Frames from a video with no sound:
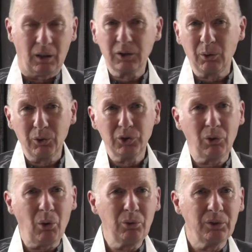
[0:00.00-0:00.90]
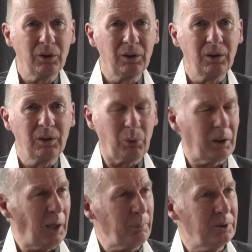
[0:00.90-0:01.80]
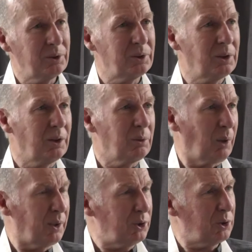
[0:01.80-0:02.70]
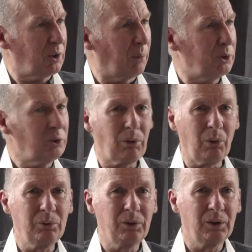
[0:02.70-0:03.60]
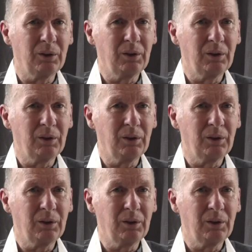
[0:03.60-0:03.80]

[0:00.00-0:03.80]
Are you on your own? What happened? Why did you come on your own?